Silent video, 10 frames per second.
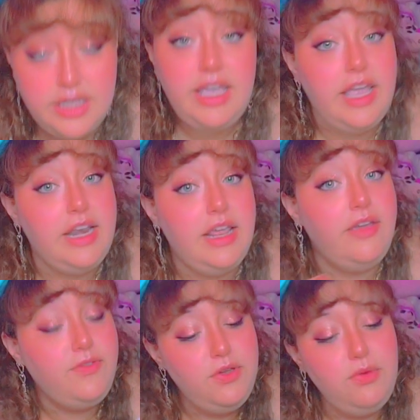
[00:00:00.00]
And
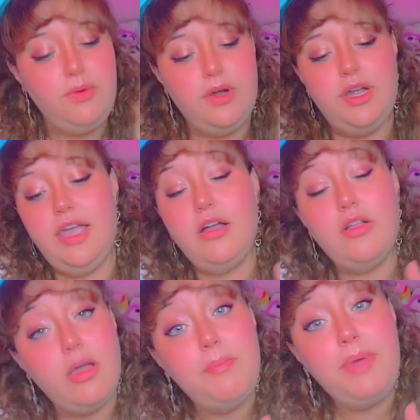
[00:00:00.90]
if you were a
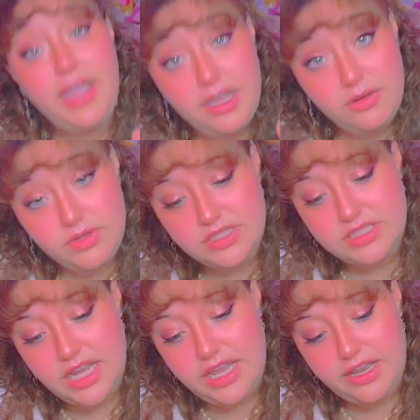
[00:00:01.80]
Club Penguin
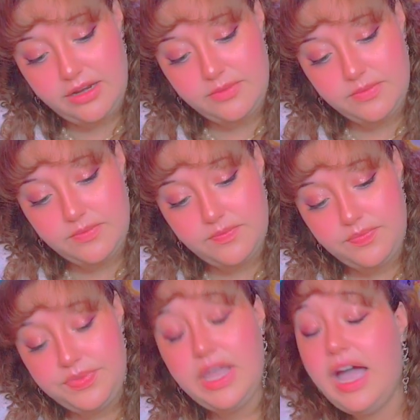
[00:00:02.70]
stan,
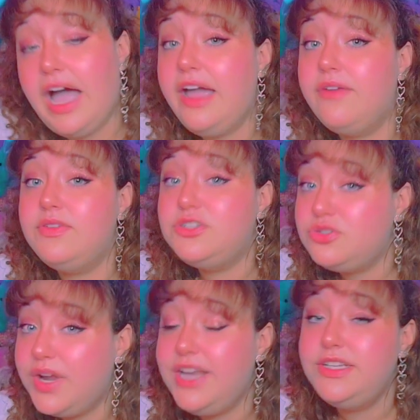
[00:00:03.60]
I have a
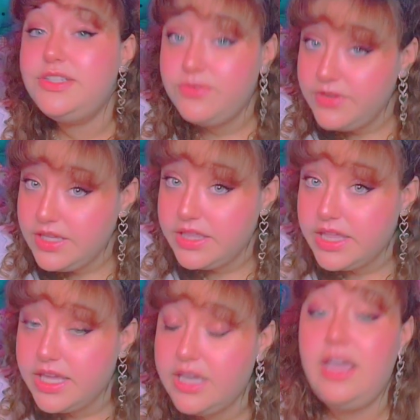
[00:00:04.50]
strange
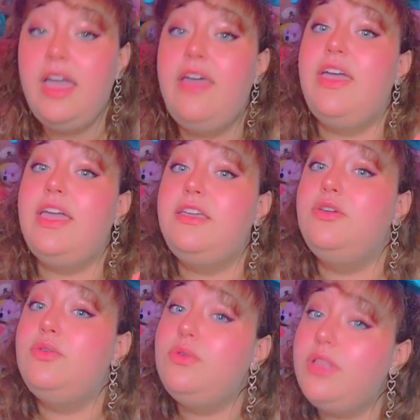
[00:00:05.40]
feeling that
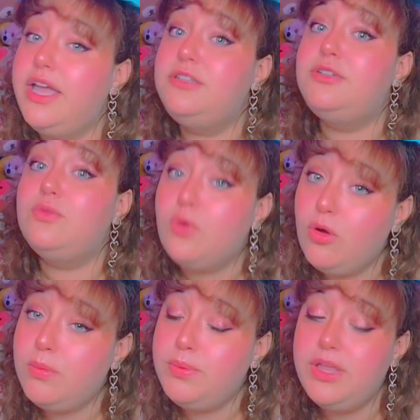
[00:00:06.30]
you like to
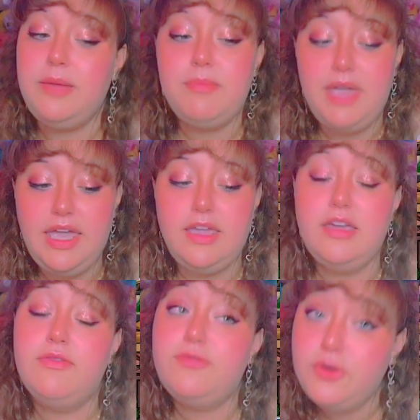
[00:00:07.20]
role play
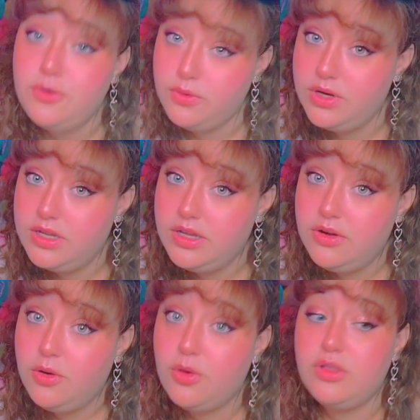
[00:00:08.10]
making food
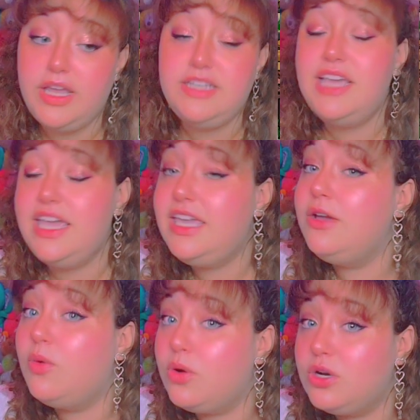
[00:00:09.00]
or like taking
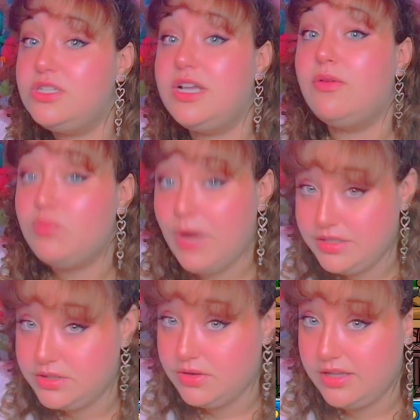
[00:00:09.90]
orders at
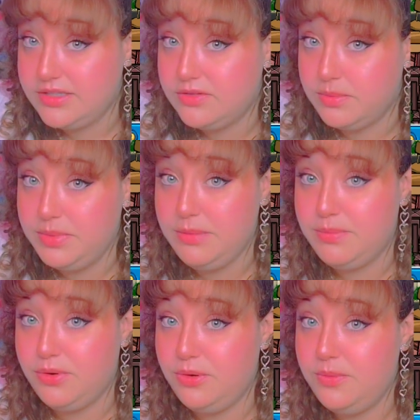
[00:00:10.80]
restaurants from
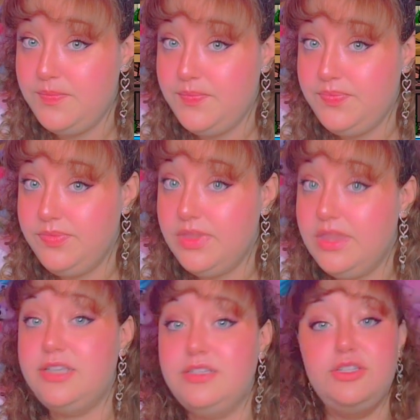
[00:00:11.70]
people.
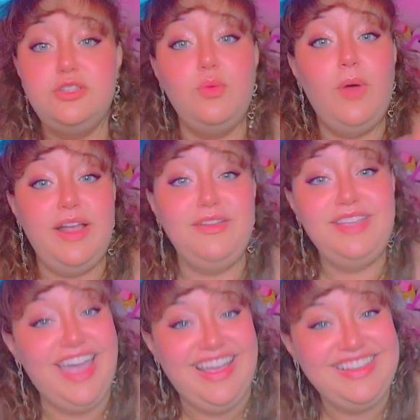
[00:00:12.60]
This is just a wild
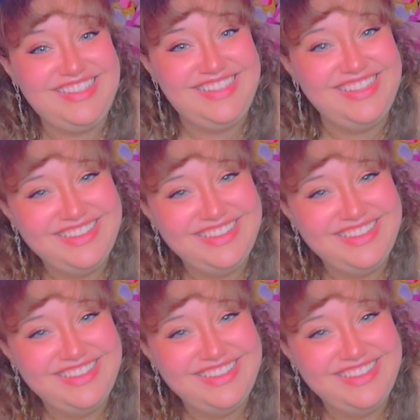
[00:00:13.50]
guess.